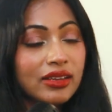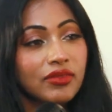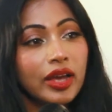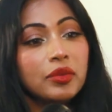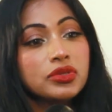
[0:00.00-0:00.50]

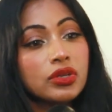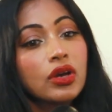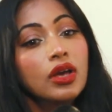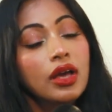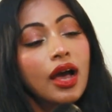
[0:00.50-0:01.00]
vibe. So
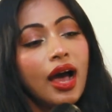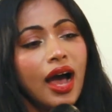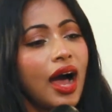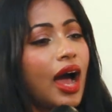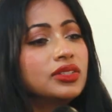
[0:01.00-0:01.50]

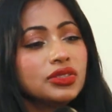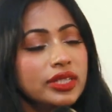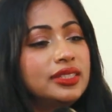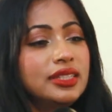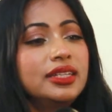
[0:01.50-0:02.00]

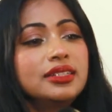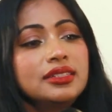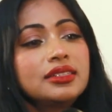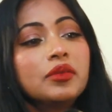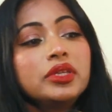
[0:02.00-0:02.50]
is
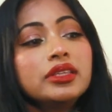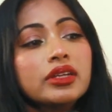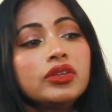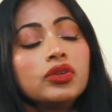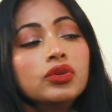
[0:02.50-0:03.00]
it something that
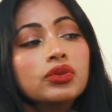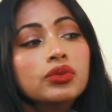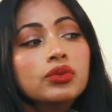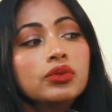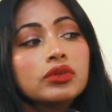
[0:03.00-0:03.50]

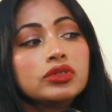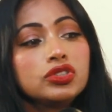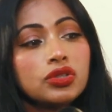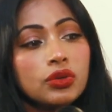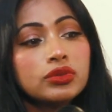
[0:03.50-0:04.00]
you
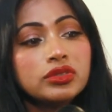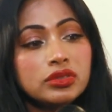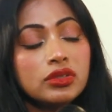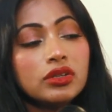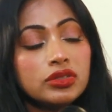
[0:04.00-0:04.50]
chose
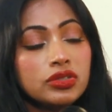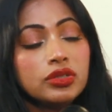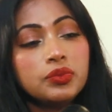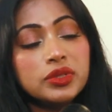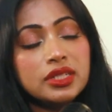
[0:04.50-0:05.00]
not
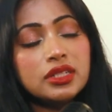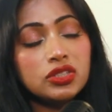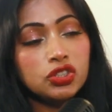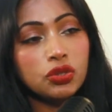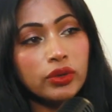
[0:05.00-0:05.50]
to? Was it a
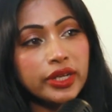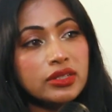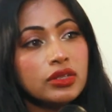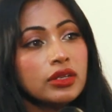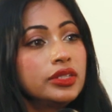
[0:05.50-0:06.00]

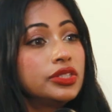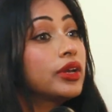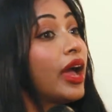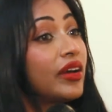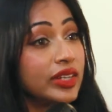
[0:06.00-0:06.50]
choice, or did you
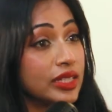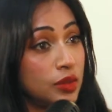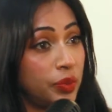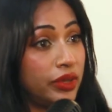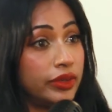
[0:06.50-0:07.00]
have an
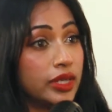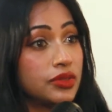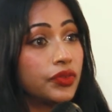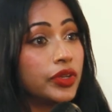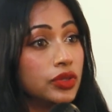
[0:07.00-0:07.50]
experience
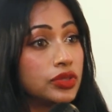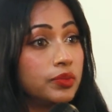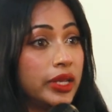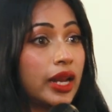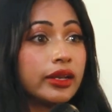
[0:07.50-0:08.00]
for you to
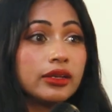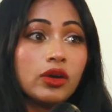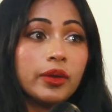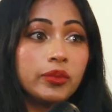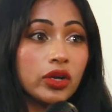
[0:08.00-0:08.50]
be like, no,
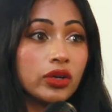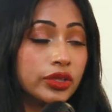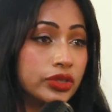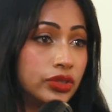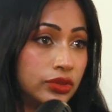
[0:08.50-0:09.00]
I'm not
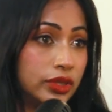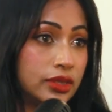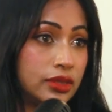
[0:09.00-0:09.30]
gonna do this?